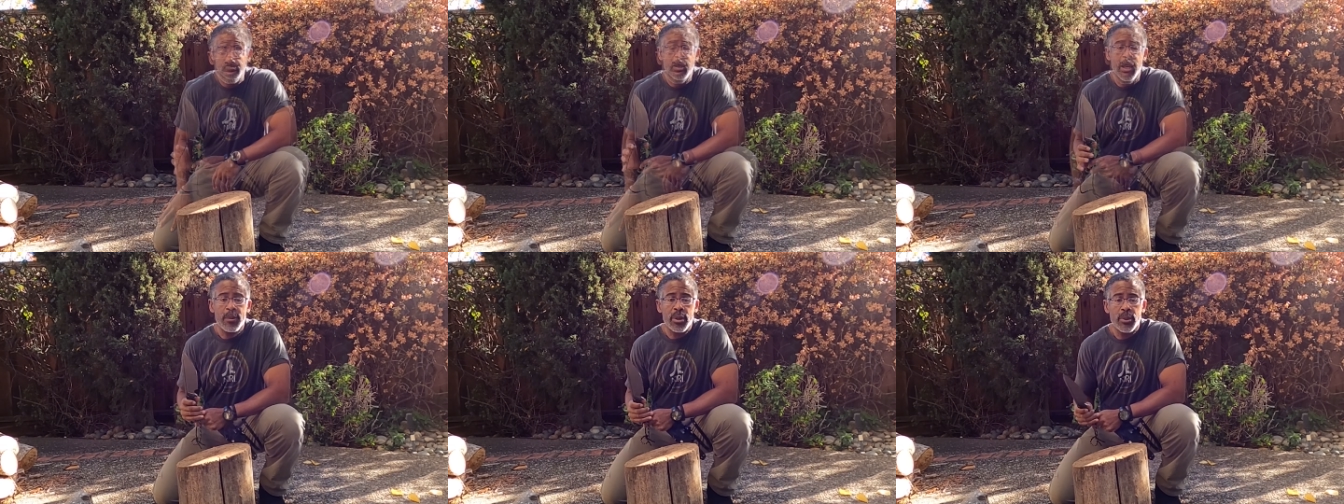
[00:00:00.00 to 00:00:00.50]

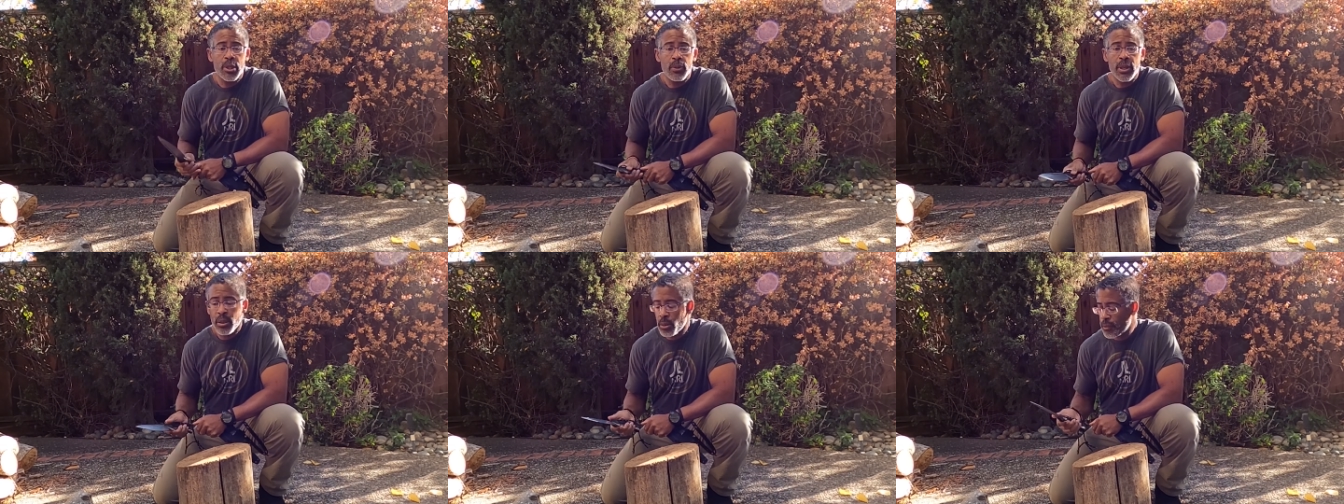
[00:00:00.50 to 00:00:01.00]
Today I'm going to be
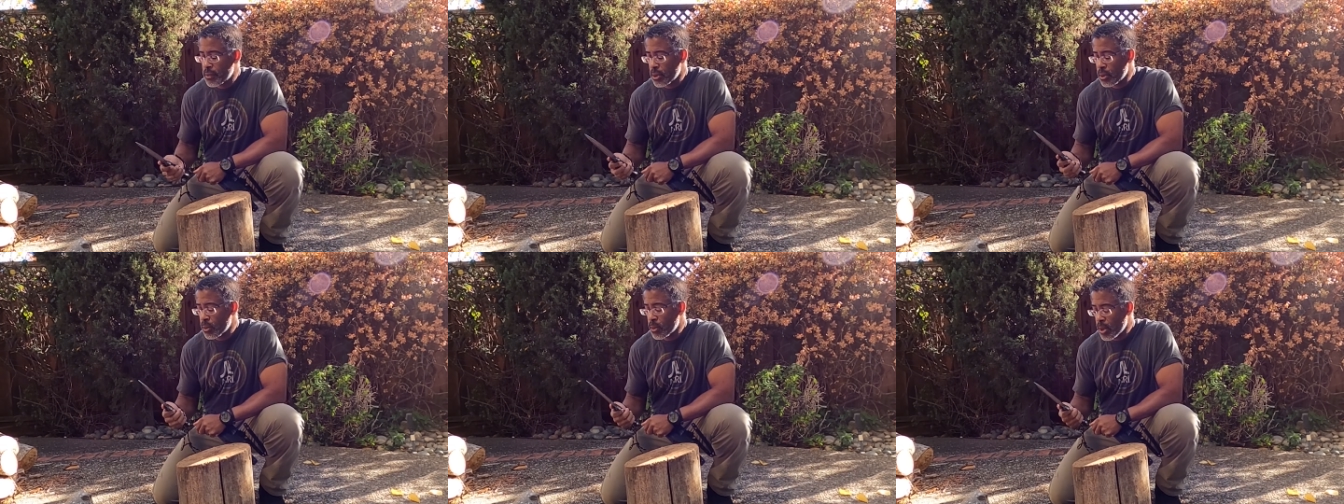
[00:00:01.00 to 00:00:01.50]
doing a
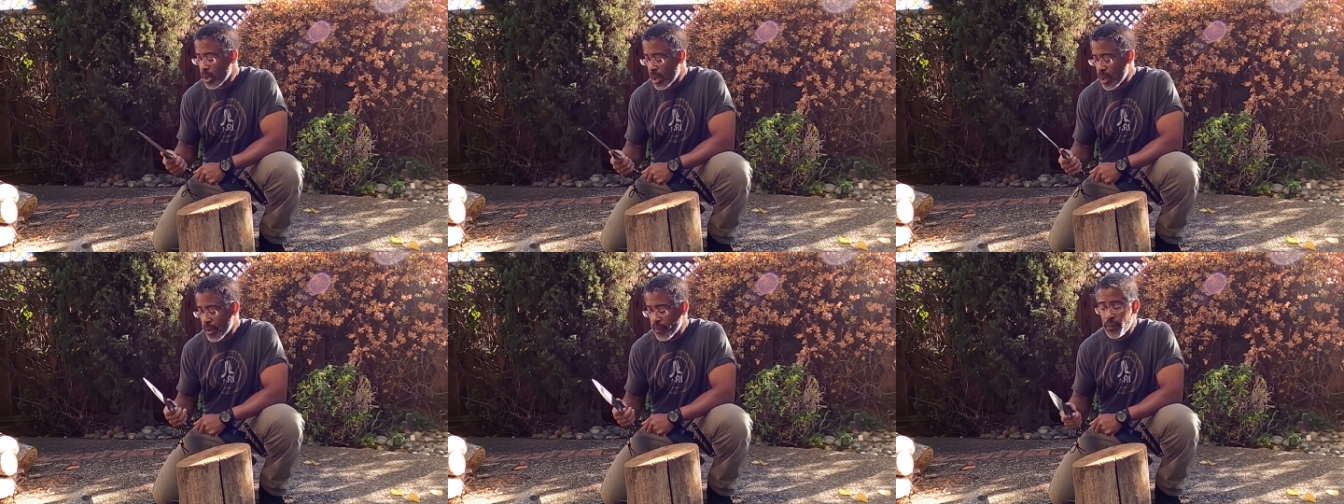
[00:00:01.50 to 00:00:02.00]
review
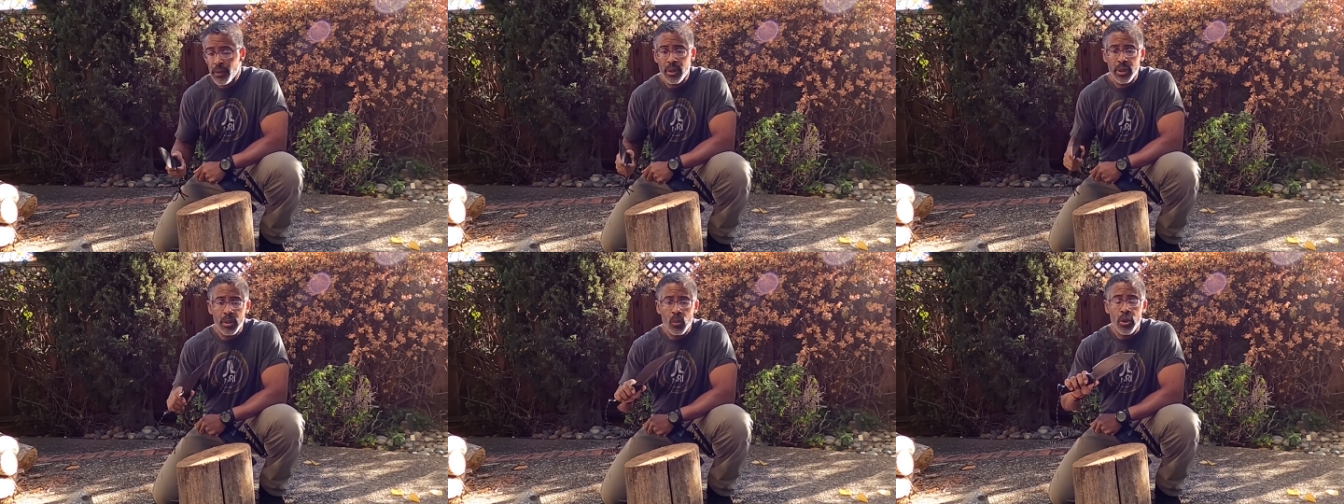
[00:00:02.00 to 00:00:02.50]
of
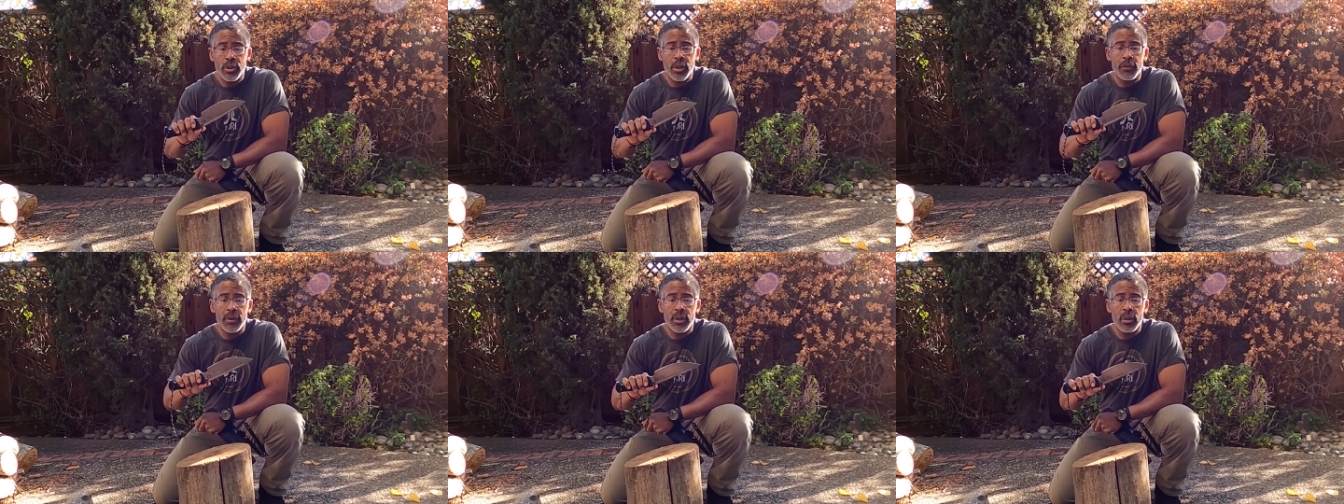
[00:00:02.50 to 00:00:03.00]
the Work
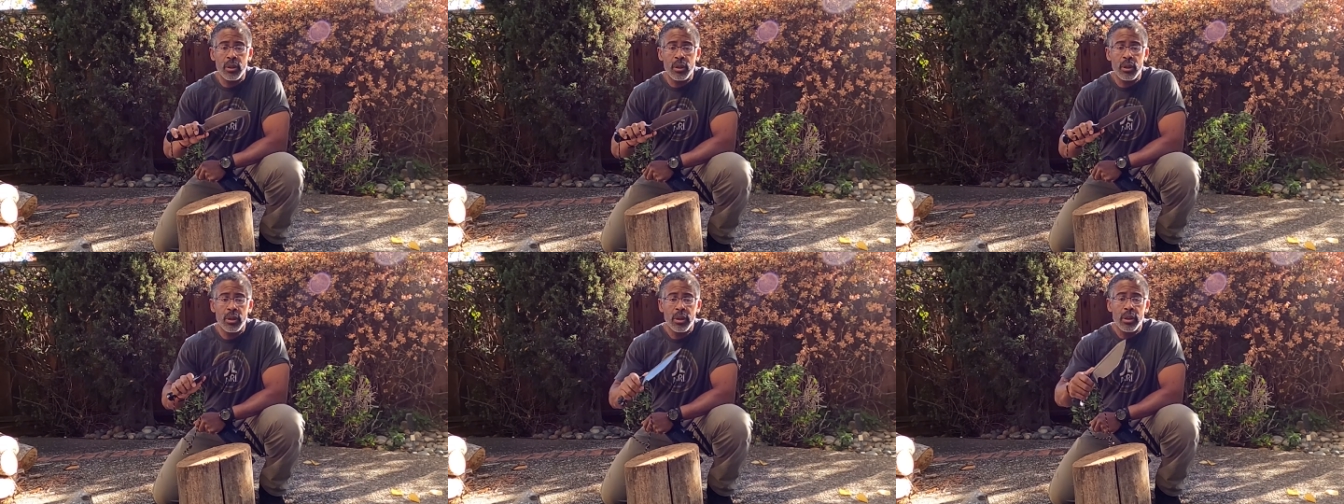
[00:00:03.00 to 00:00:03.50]
Tuff
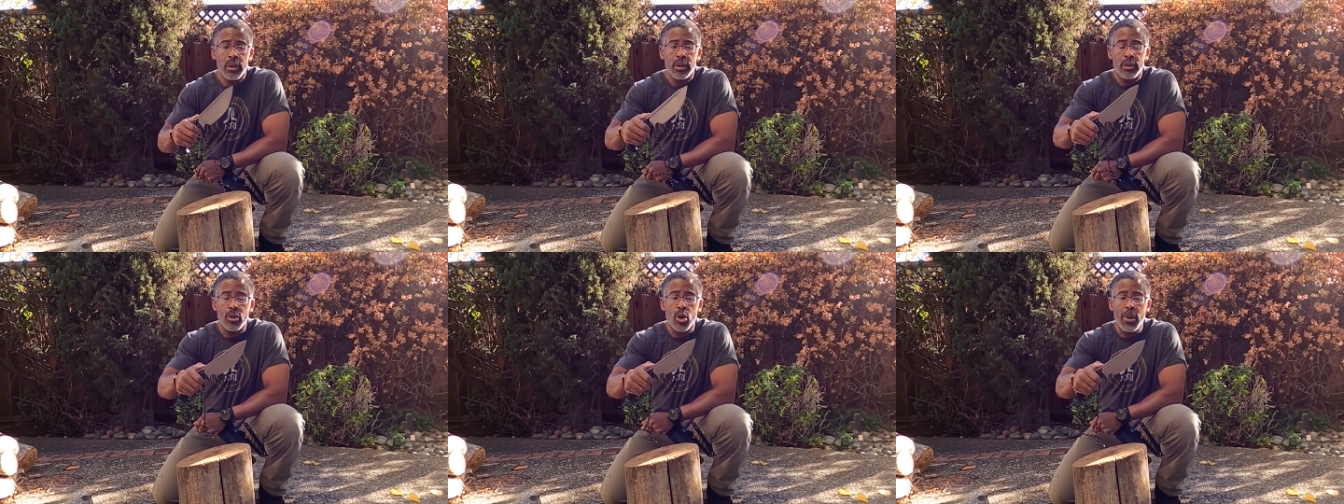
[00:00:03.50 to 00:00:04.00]
Gear
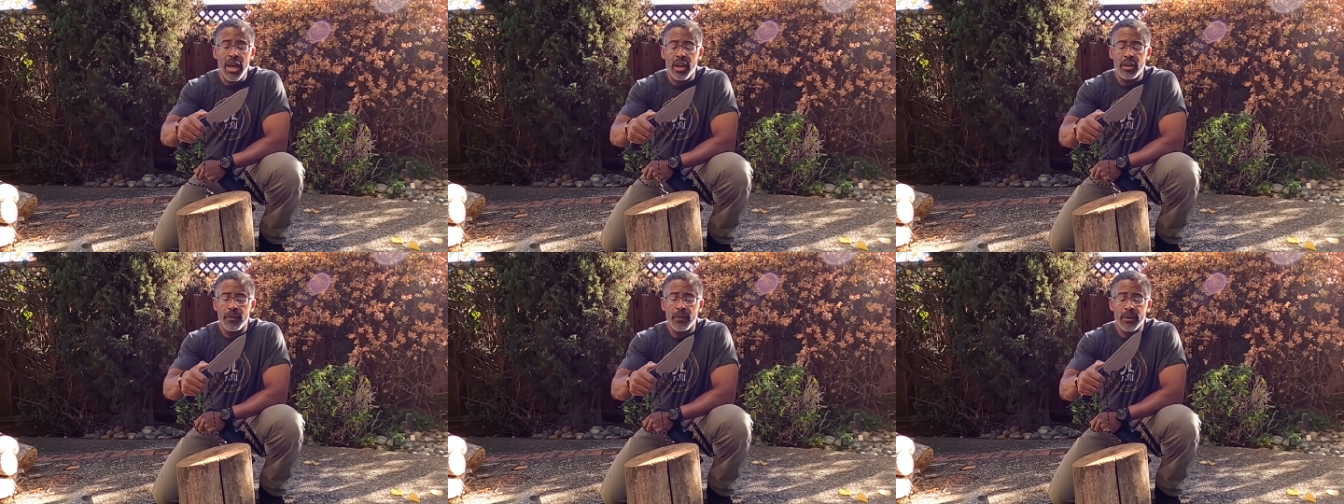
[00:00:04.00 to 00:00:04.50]

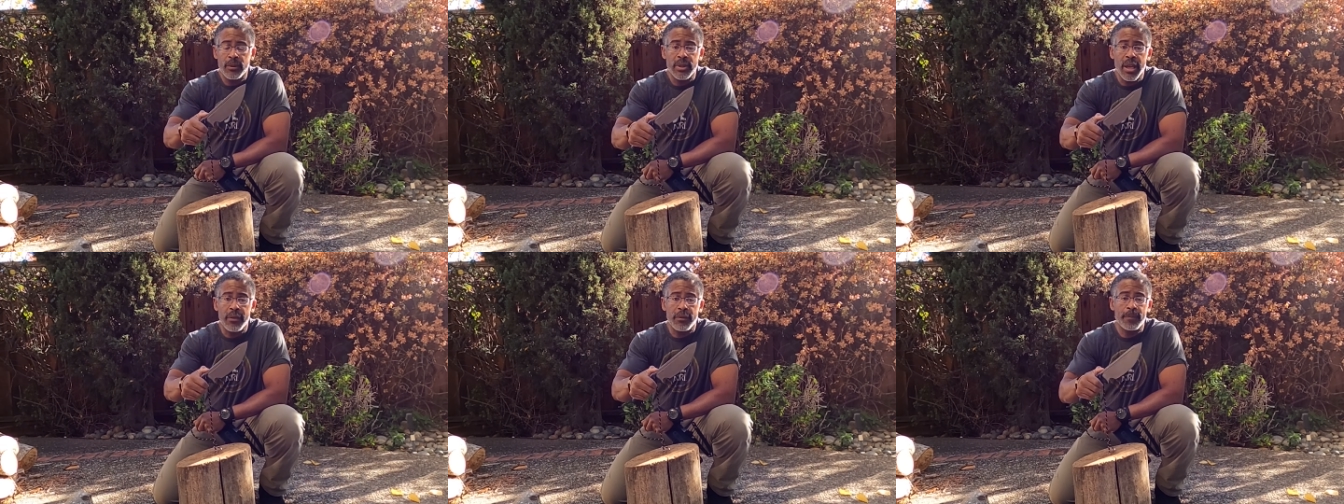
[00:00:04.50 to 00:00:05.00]
Nomad field
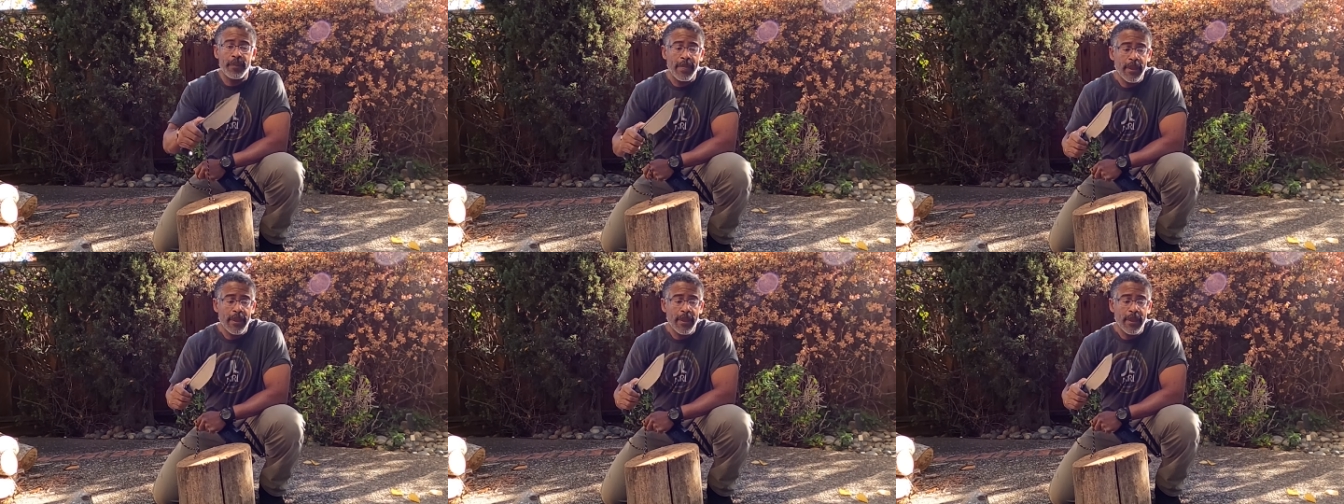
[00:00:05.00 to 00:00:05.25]
knife.